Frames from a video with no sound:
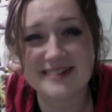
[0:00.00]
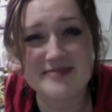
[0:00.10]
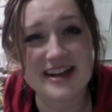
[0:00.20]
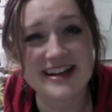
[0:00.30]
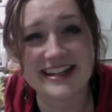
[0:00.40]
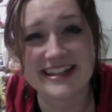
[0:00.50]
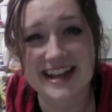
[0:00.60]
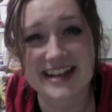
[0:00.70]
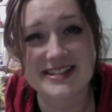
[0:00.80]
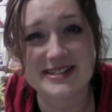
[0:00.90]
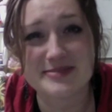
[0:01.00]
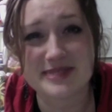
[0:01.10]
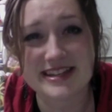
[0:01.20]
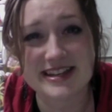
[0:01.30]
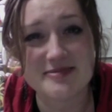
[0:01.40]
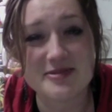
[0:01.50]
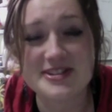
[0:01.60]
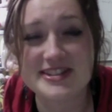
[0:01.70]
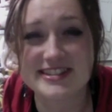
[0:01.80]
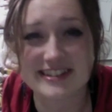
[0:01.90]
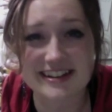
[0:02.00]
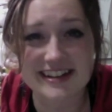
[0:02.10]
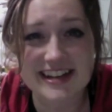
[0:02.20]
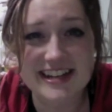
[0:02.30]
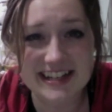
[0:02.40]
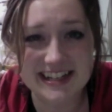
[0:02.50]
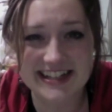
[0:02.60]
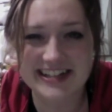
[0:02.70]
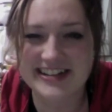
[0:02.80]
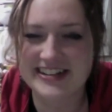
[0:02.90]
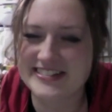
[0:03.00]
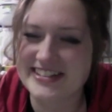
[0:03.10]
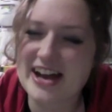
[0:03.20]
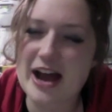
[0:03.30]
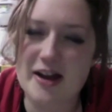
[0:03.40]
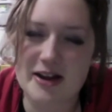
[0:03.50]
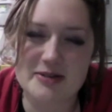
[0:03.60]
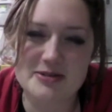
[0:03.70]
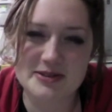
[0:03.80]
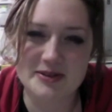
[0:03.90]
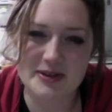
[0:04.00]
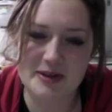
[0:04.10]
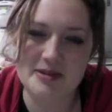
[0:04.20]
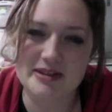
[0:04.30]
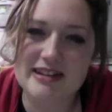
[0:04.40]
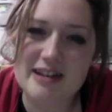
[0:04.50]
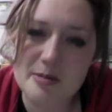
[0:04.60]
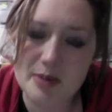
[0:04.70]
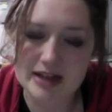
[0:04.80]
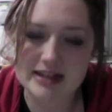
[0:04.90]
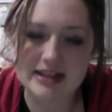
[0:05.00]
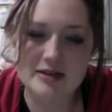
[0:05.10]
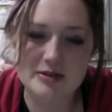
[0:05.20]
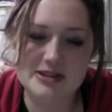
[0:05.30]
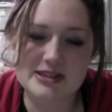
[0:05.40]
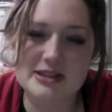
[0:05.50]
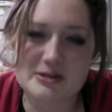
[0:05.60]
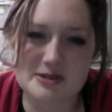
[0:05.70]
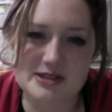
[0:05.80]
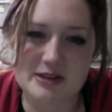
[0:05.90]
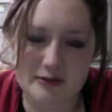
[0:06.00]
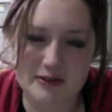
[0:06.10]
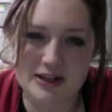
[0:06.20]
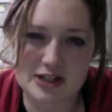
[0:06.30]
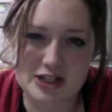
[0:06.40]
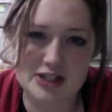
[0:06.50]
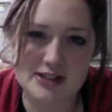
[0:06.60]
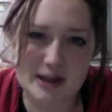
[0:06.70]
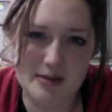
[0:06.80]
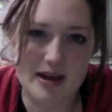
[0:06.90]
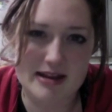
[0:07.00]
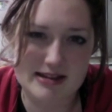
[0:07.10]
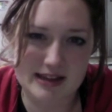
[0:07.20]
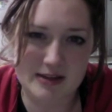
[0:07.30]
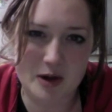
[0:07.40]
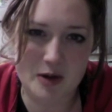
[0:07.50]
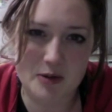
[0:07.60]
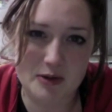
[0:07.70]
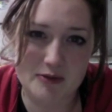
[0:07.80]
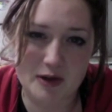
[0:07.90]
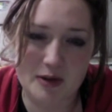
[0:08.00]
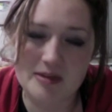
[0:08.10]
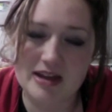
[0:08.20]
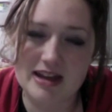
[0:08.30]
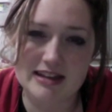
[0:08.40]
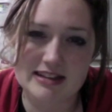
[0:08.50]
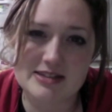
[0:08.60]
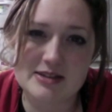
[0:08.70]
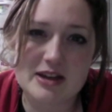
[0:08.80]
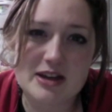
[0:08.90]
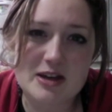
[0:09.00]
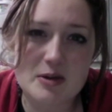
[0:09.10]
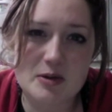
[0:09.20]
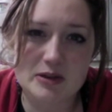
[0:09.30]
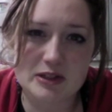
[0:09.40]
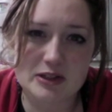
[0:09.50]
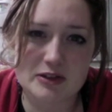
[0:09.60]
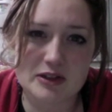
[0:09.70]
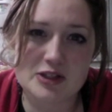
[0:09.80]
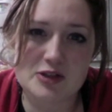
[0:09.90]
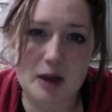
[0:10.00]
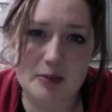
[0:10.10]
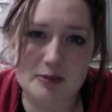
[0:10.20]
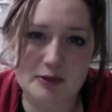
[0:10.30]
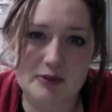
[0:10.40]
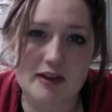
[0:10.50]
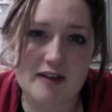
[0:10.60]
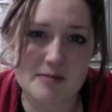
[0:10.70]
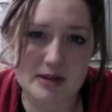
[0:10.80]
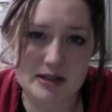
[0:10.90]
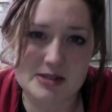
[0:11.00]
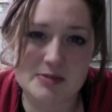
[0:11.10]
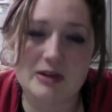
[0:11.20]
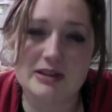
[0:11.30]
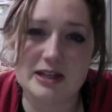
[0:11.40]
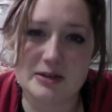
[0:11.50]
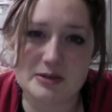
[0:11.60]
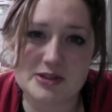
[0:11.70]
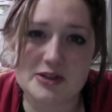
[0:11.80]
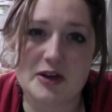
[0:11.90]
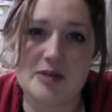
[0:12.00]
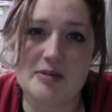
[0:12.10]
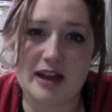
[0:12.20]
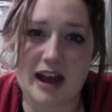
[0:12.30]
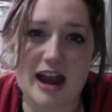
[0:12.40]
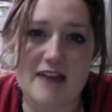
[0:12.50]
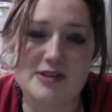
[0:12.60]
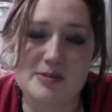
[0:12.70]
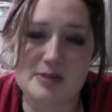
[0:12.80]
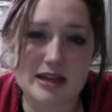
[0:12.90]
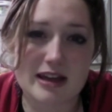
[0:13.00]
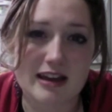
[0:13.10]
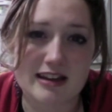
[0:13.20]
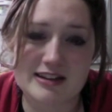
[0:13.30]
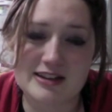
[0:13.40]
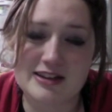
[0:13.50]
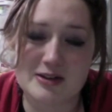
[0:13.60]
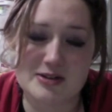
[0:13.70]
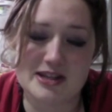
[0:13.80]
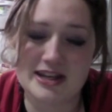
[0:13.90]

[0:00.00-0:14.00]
my kid has to pee and we're stuck you know all right it wasn't quite that mean but it was it was tough because she just kept asking where we were from and we were literally trapped for five minutes while Leah was screaming, I have to pee, and there's...